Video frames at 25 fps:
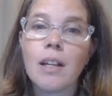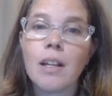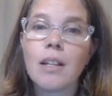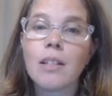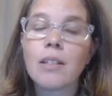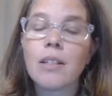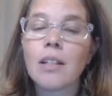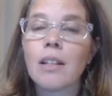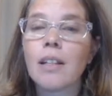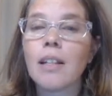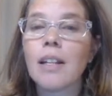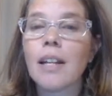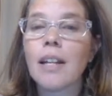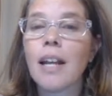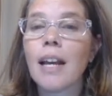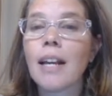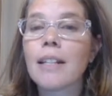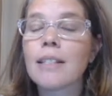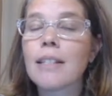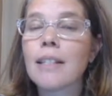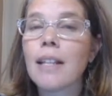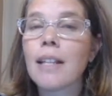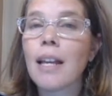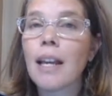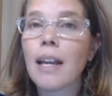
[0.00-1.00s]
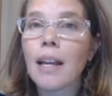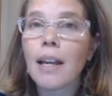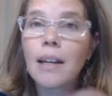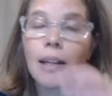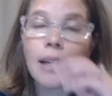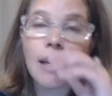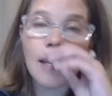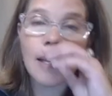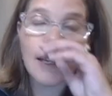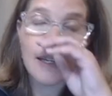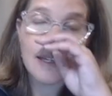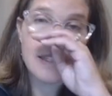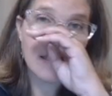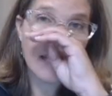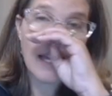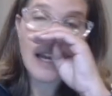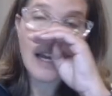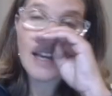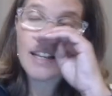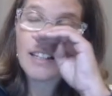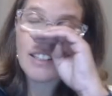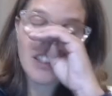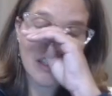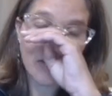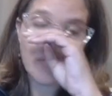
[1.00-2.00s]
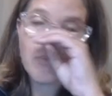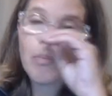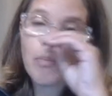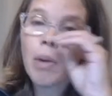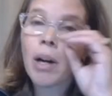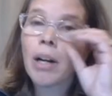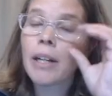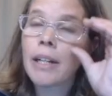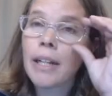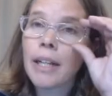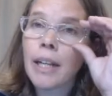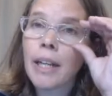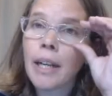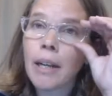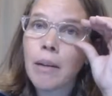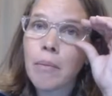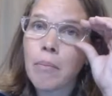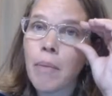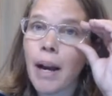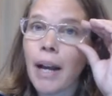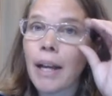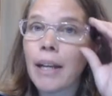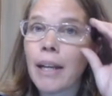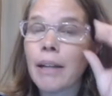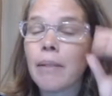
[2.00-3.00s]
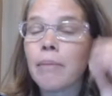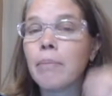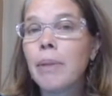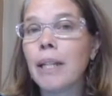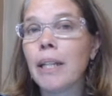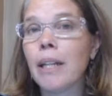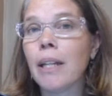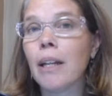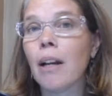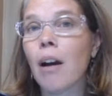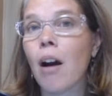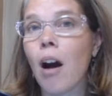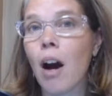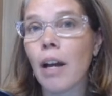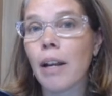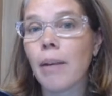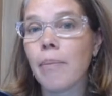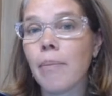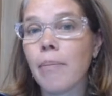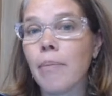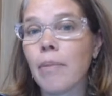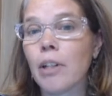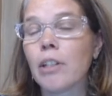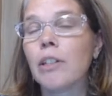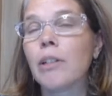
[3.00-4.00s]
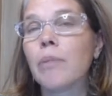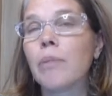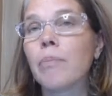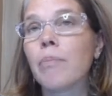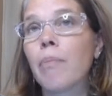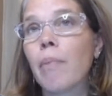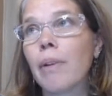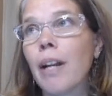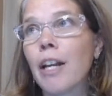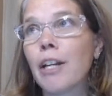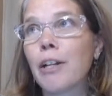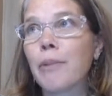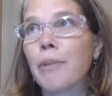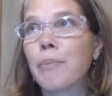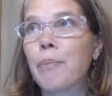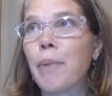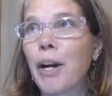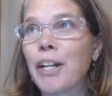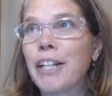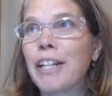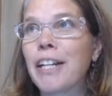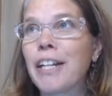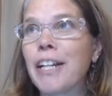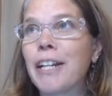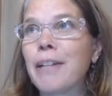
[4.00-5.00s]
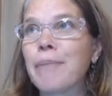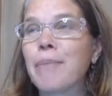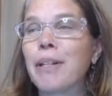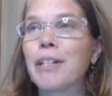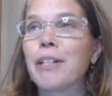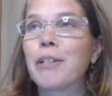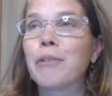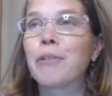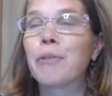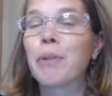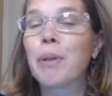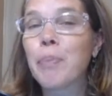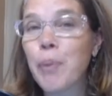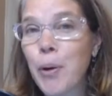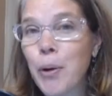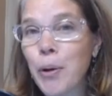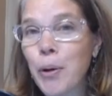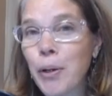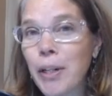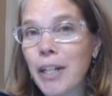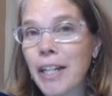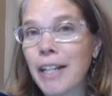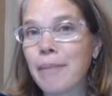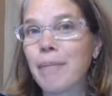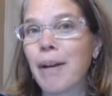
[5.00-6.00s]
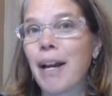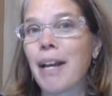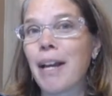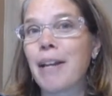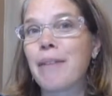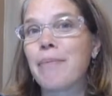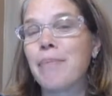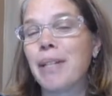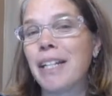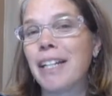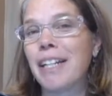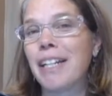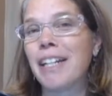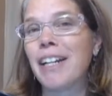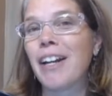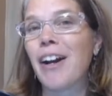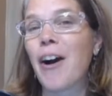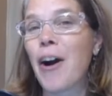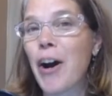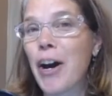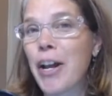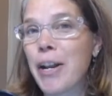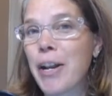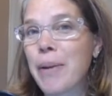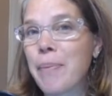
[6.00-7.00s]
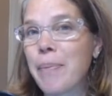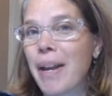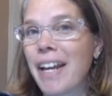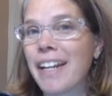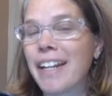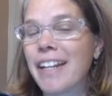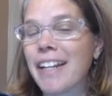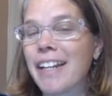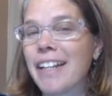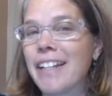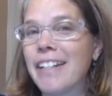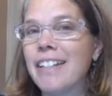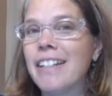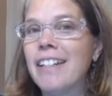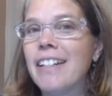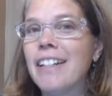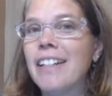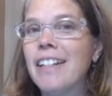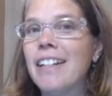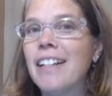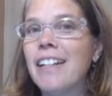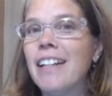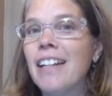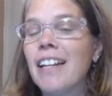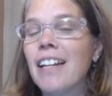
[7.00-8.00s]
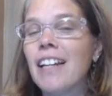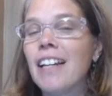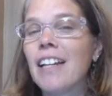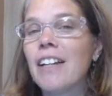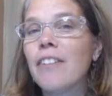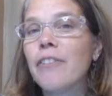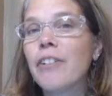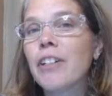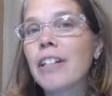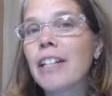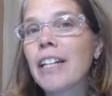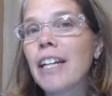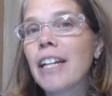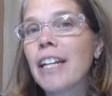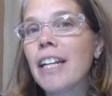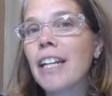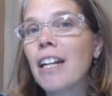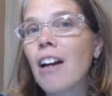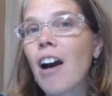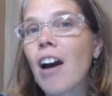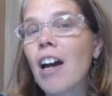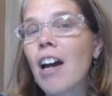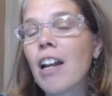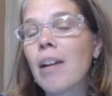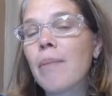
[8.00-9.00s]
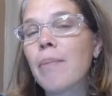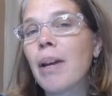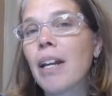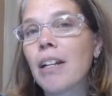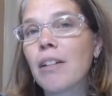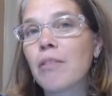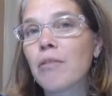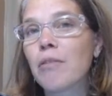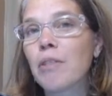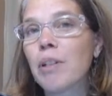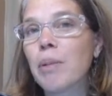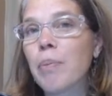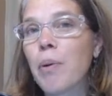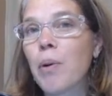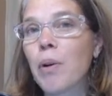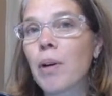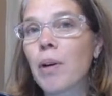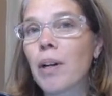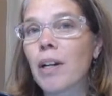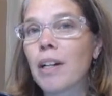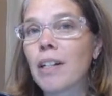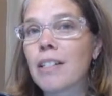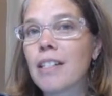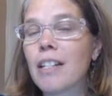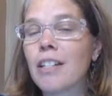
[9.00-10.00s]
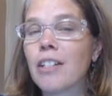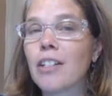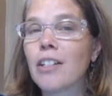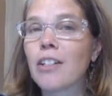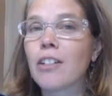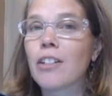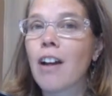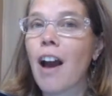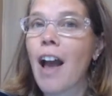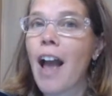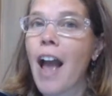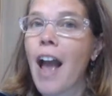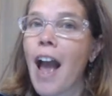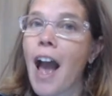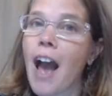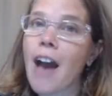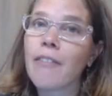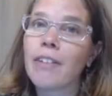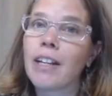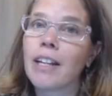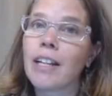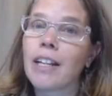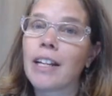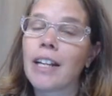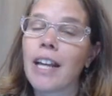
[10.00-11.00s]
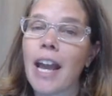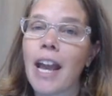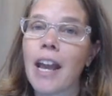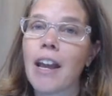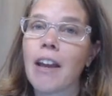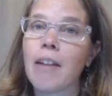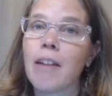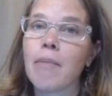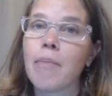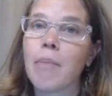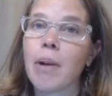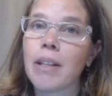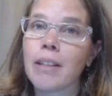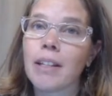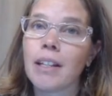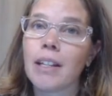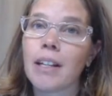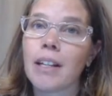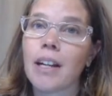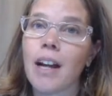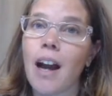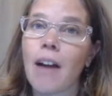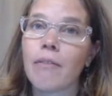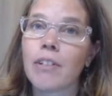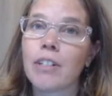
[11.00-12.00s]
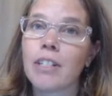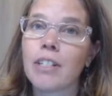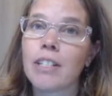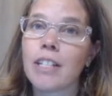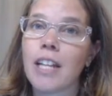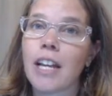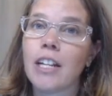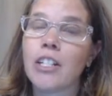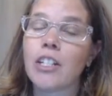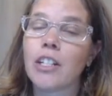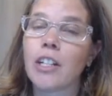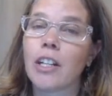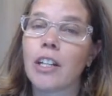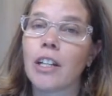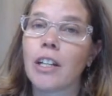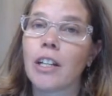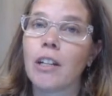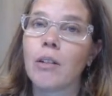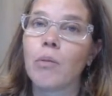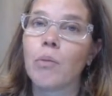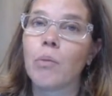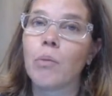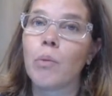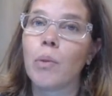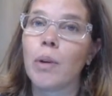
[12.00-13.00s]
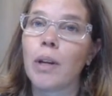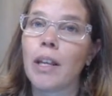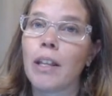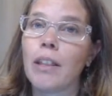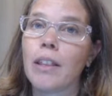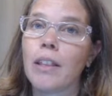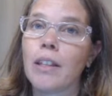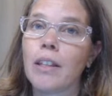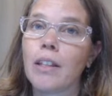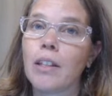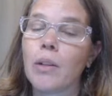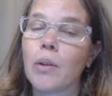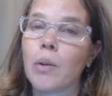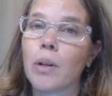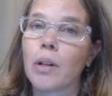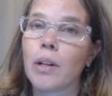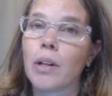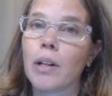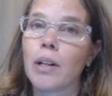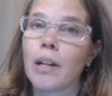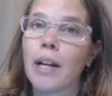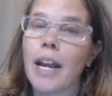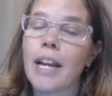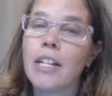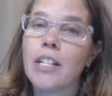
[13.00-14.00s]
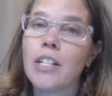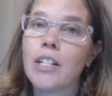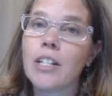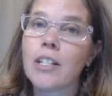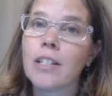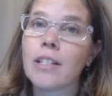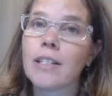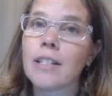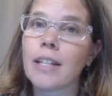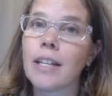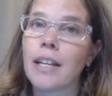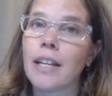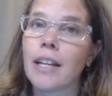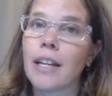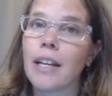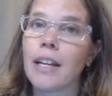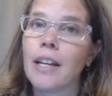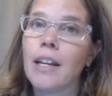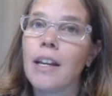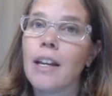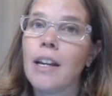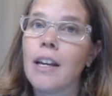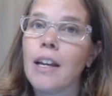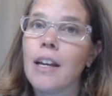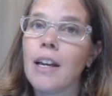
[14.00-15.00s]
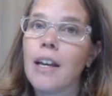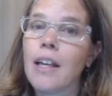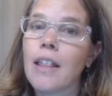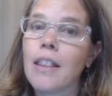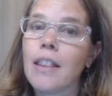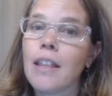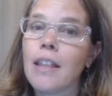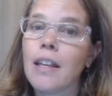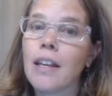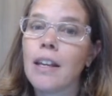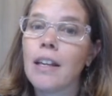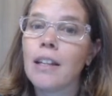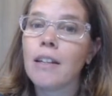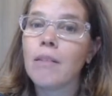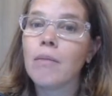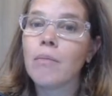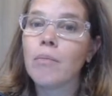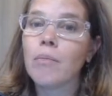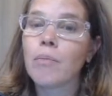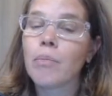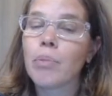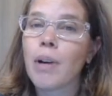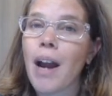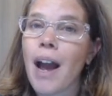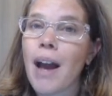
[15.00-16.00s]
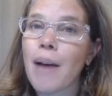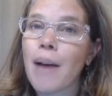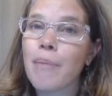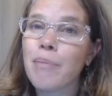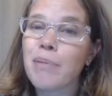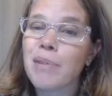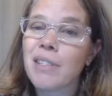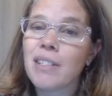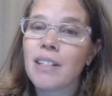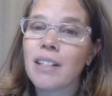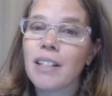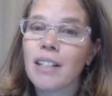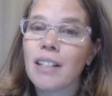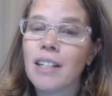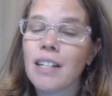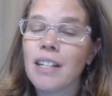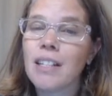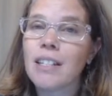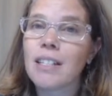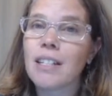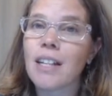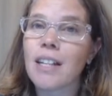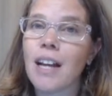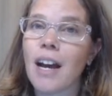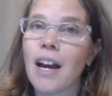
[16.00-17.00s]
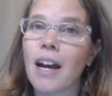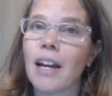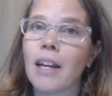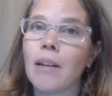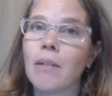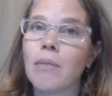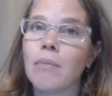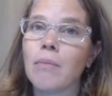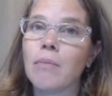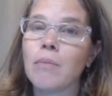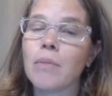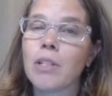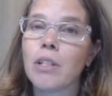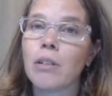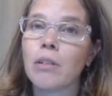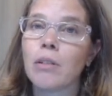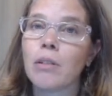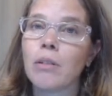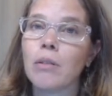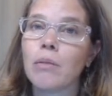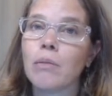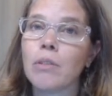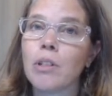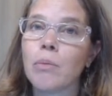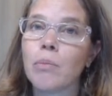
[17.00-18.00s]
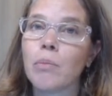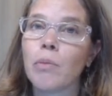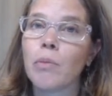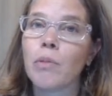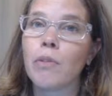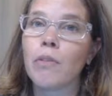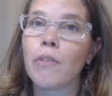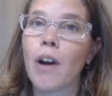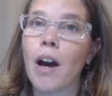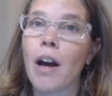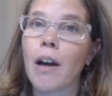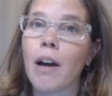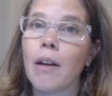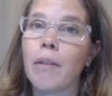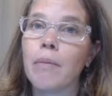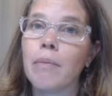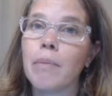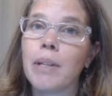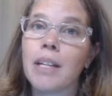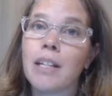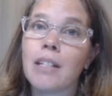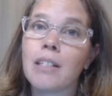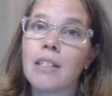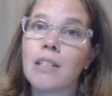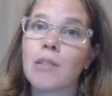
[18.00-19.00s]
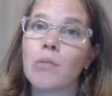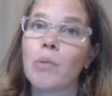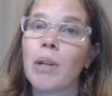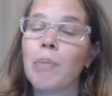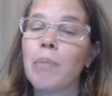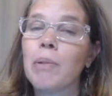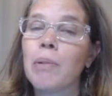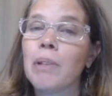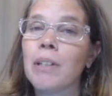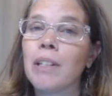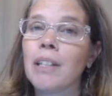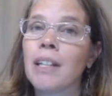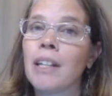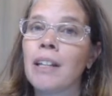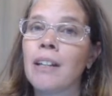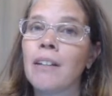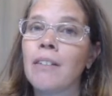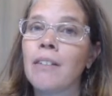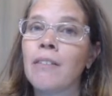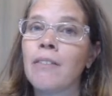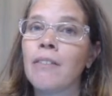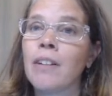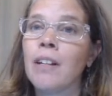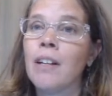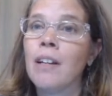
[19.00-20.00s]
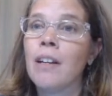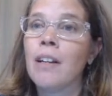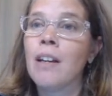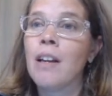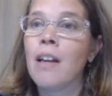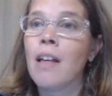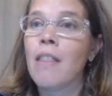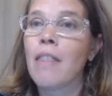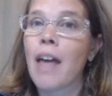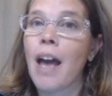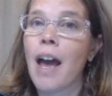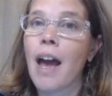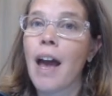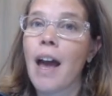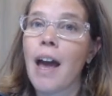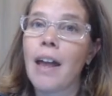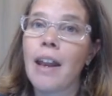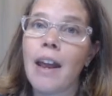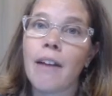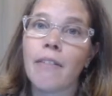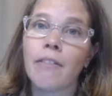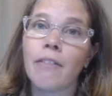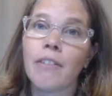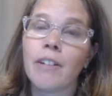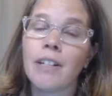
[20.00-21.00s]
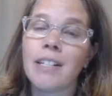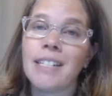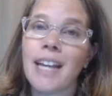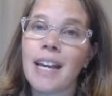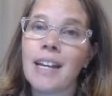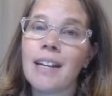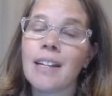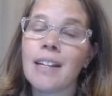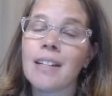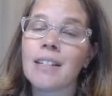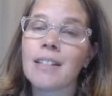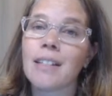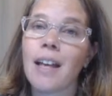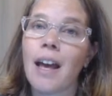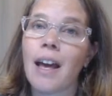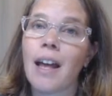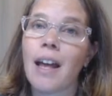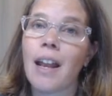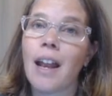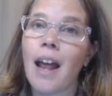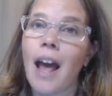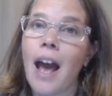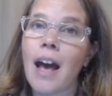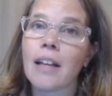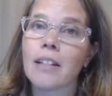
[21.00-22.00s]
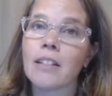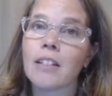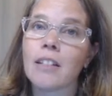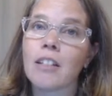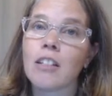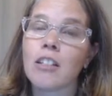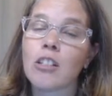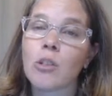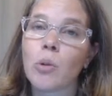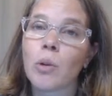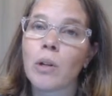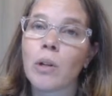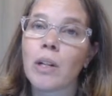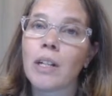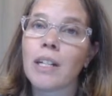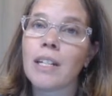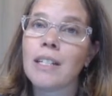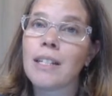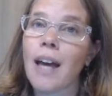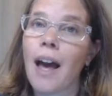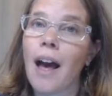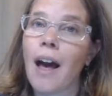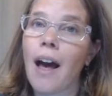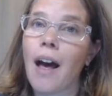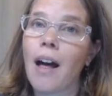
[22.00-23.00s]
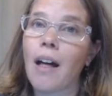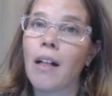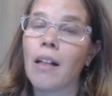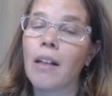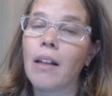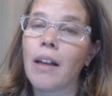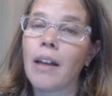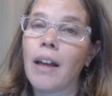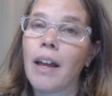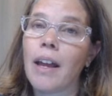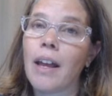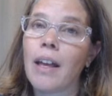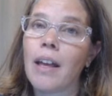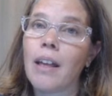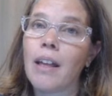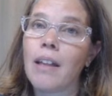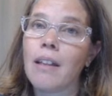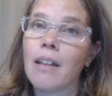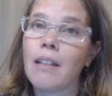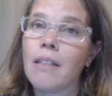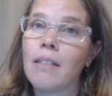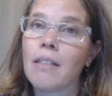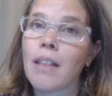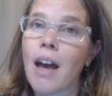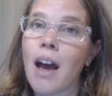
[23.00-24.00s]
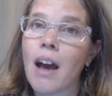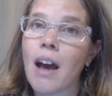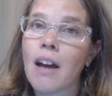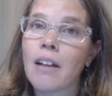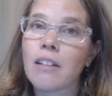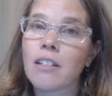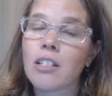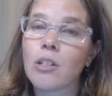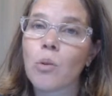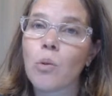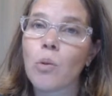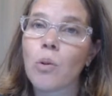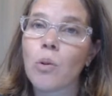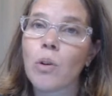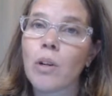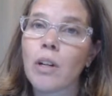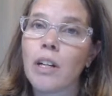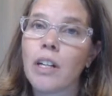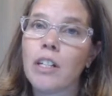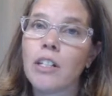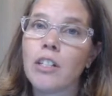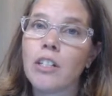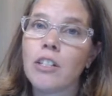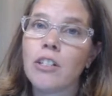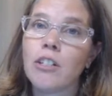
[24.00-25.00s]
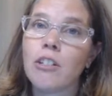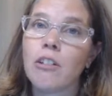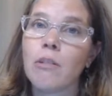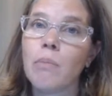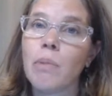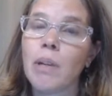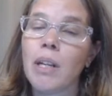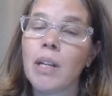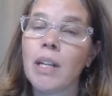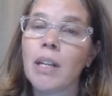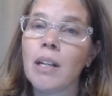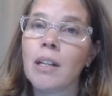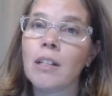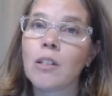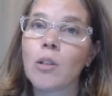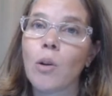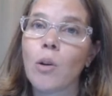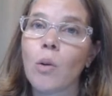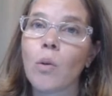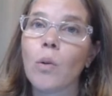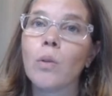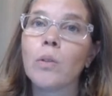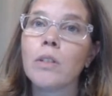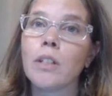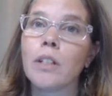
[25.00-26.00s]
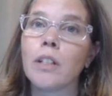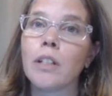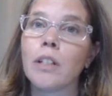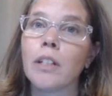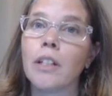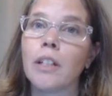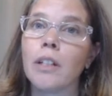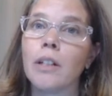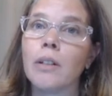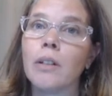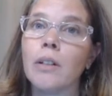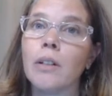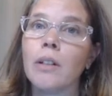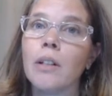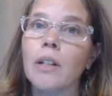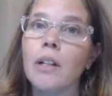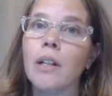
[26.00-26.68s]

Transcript: So the next thing is that your marketing might be not your marketing, but your reporting might be automated. If you're getting automated reports and you're not having a monthly conversation with your agency, then perhaps it is time to move on, because we believe that every data set has a story to tell, and that story should be told to you.